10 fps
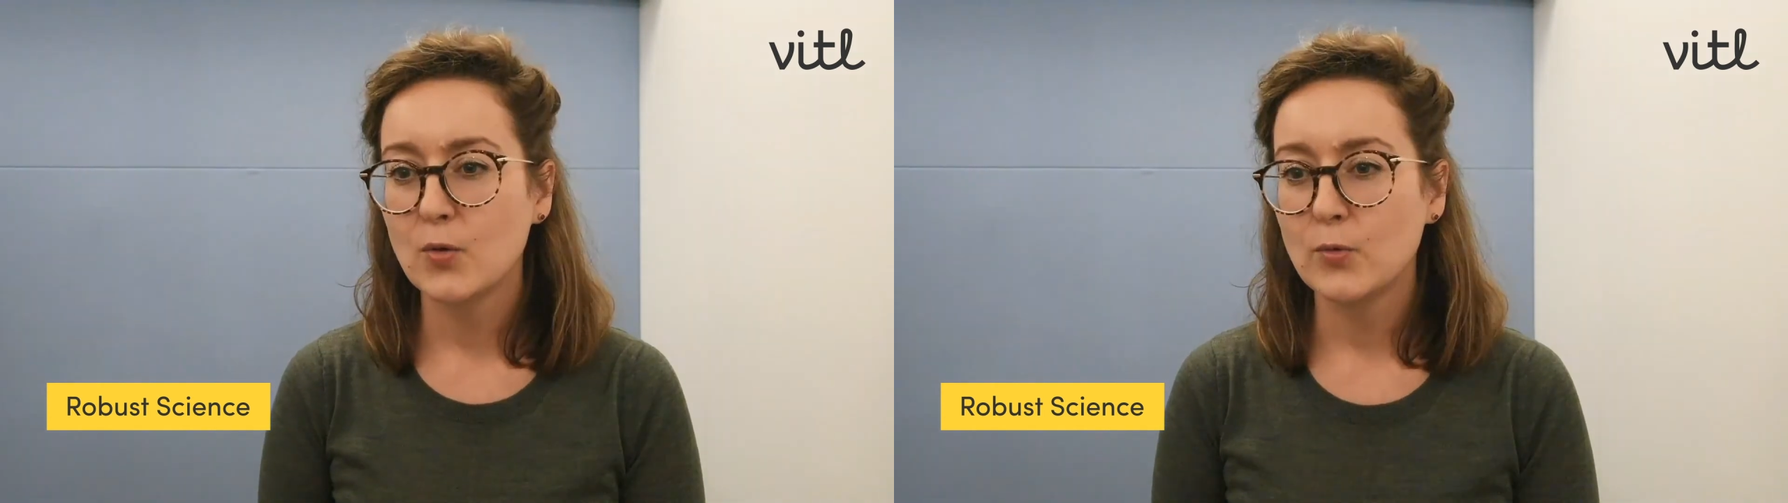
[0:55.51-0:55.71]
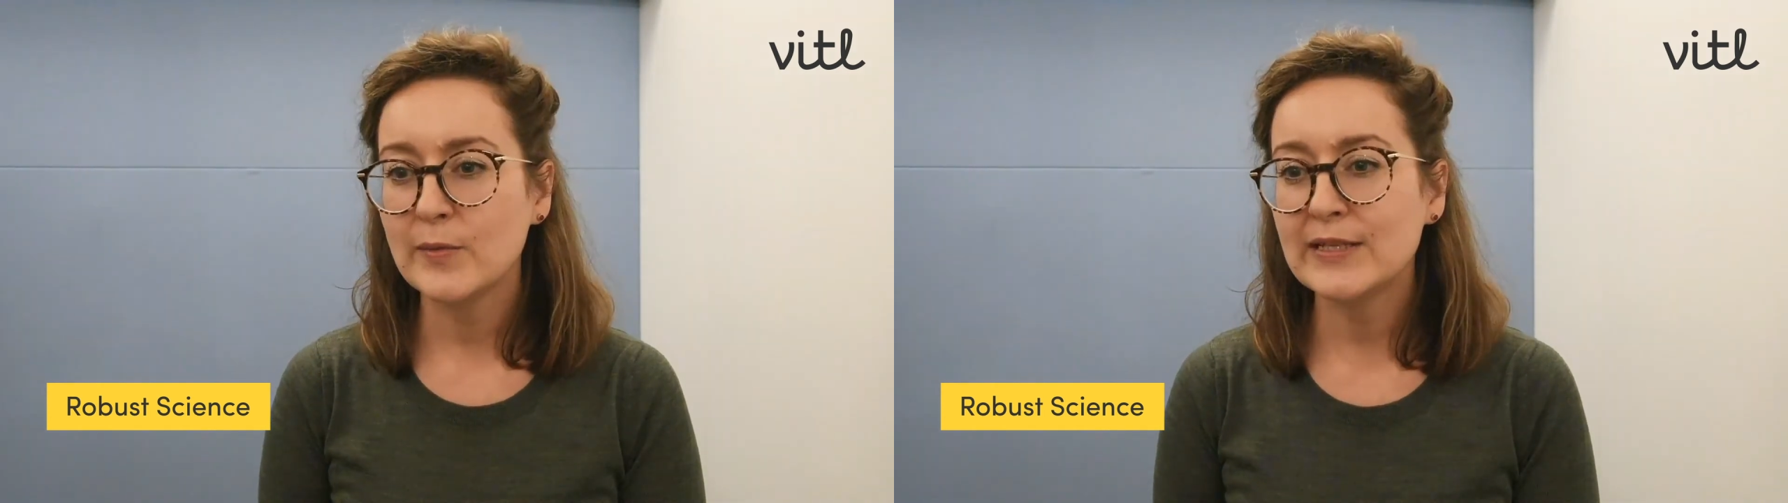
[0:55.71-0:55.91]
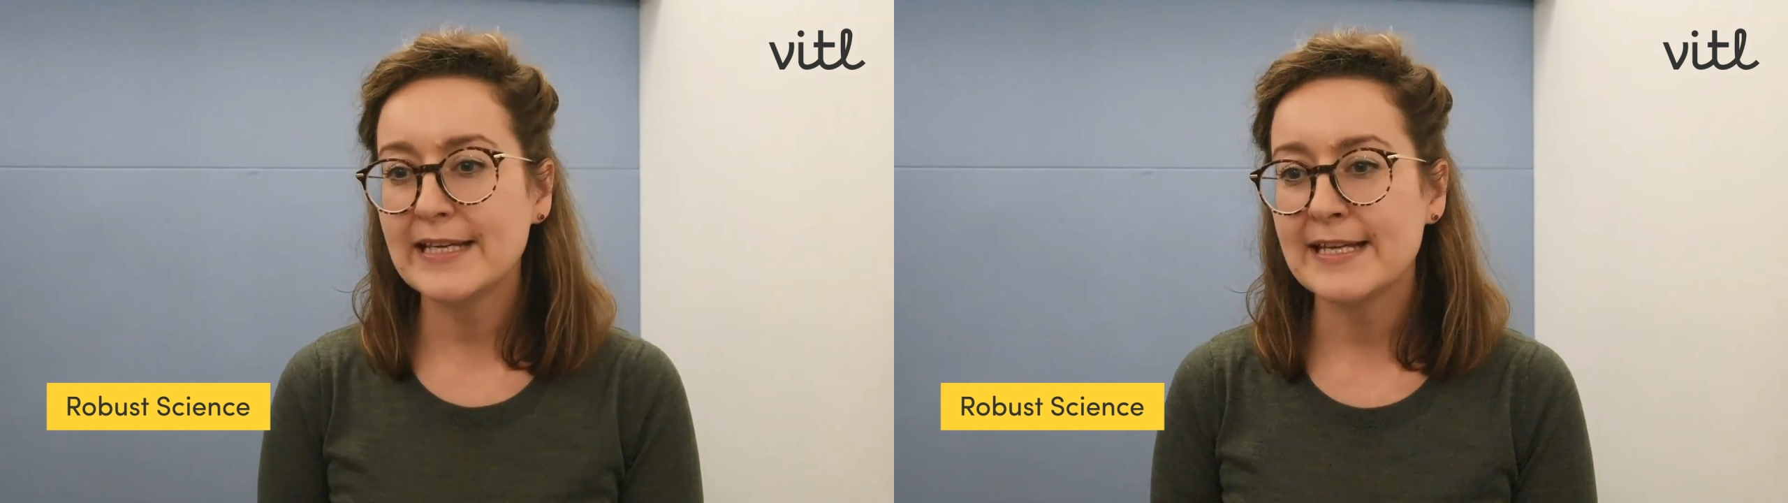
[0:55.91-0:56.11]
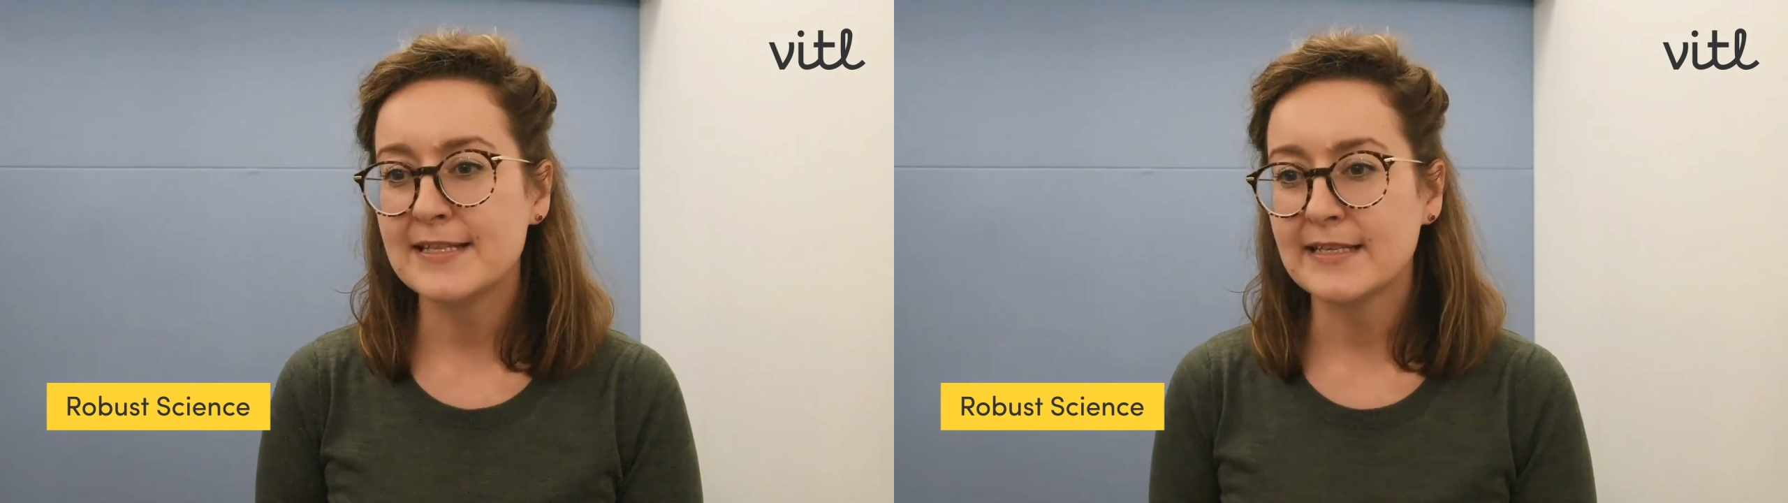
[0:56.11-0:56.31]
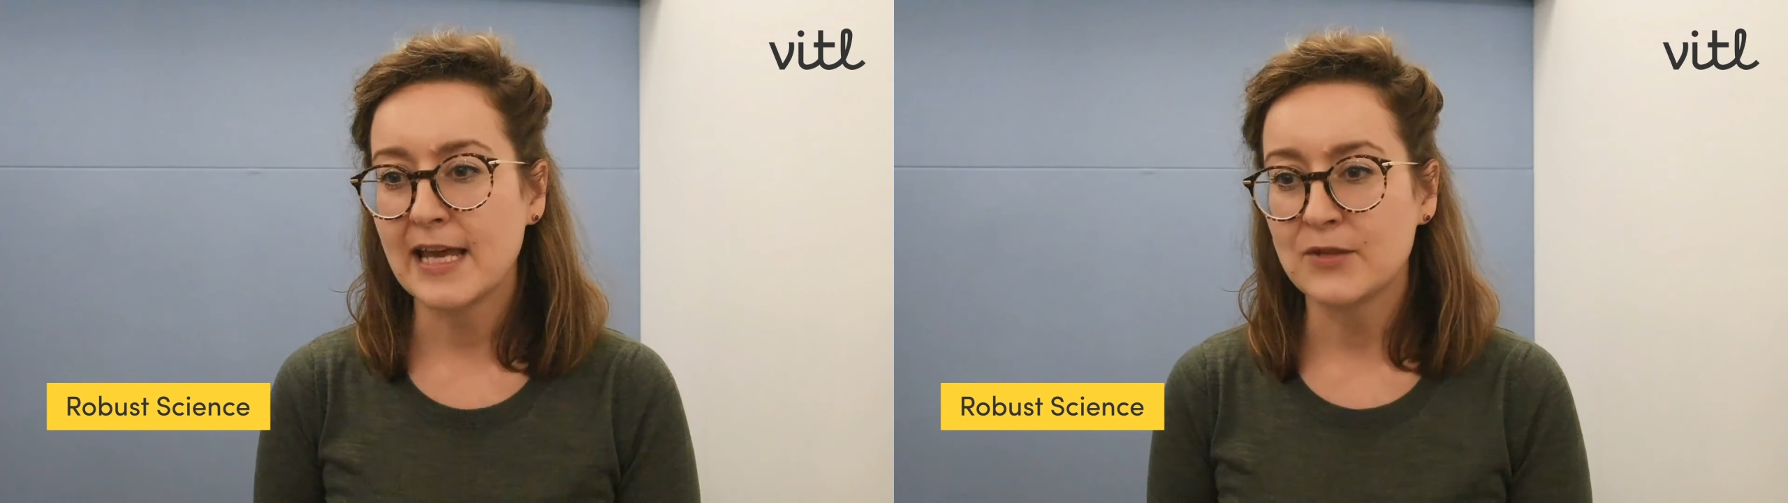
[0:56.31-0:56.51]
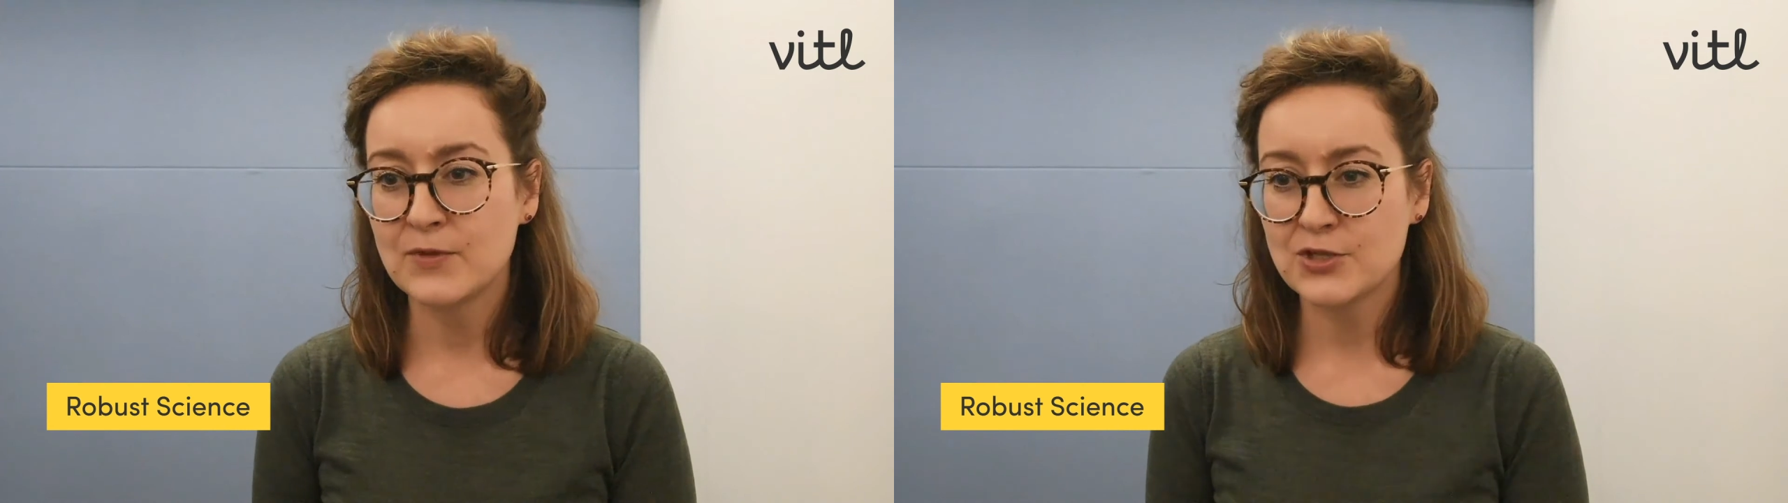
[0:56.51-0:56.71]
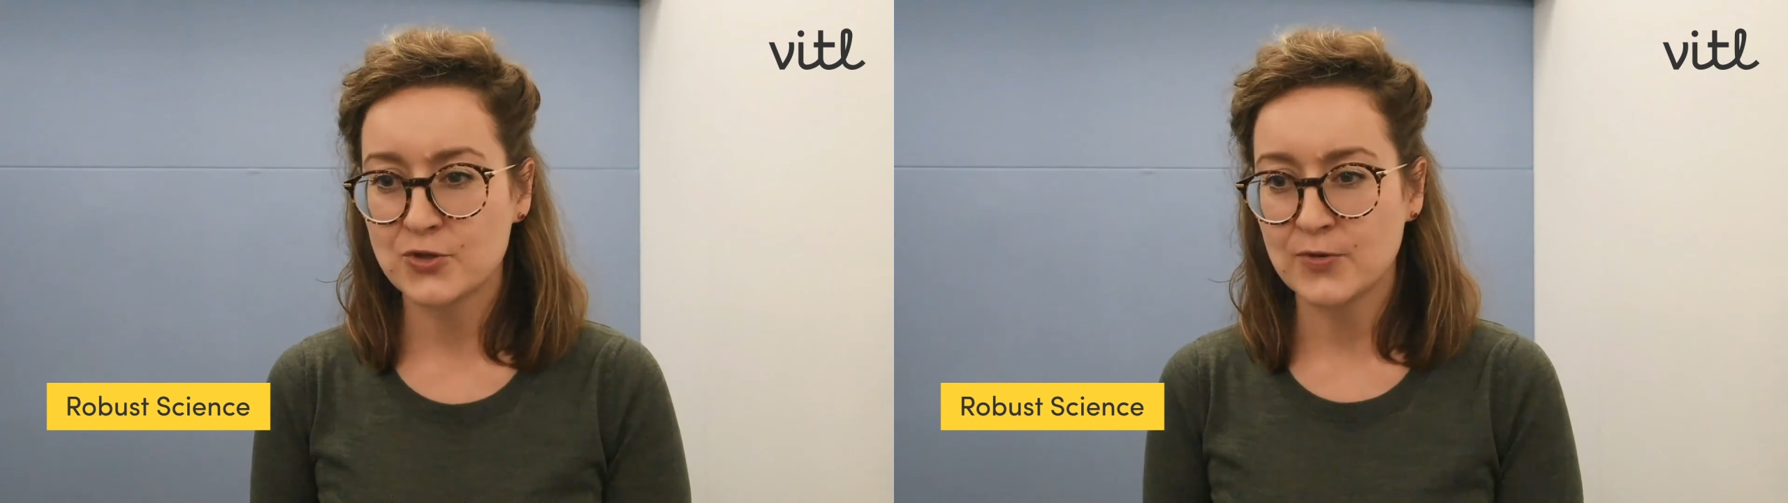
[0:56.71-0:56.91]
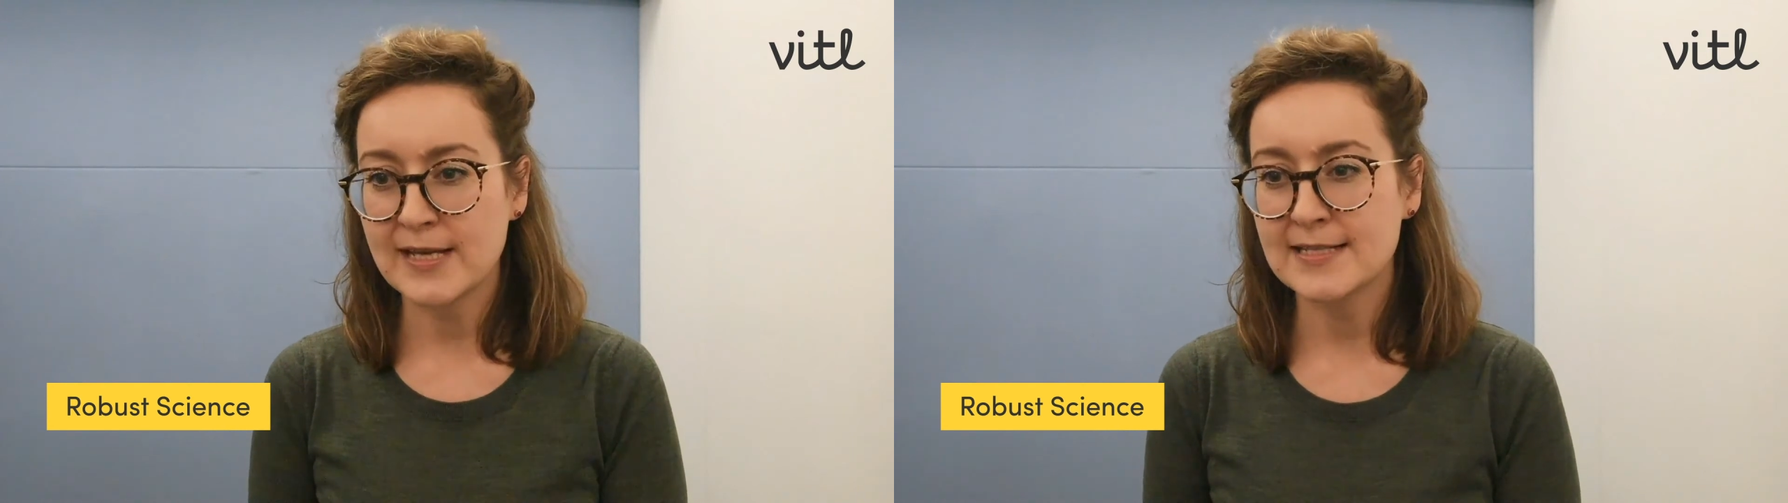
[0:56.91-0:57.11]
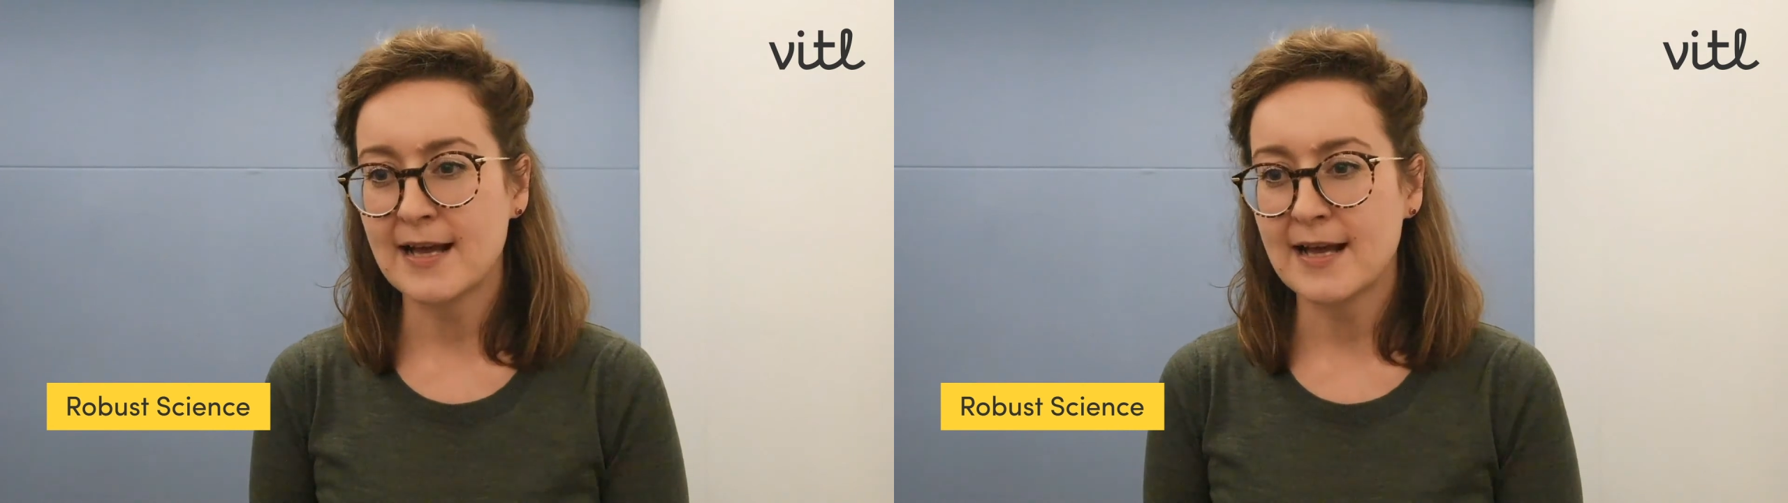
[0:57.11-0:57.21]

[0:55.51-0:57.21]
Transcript: We will indicate which traits